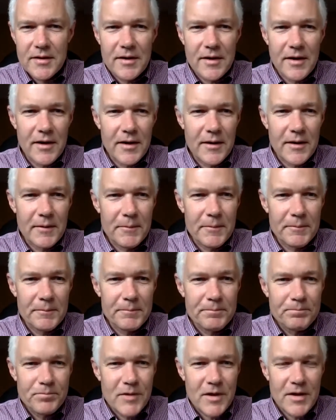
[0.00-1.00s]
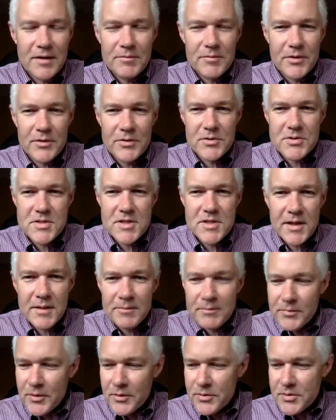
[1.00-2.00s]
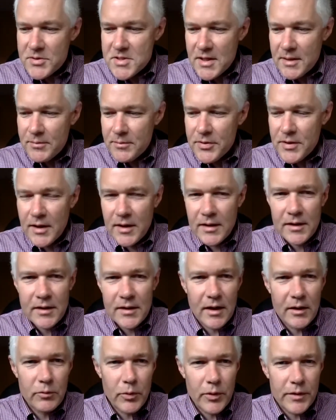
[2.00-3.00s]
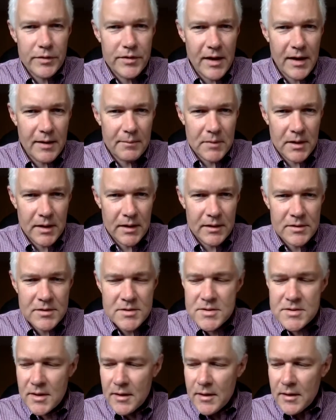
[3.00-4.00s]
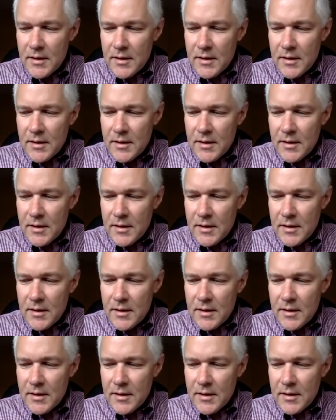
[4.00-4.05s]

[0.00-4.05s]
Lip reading: They're the same thing, and what that means.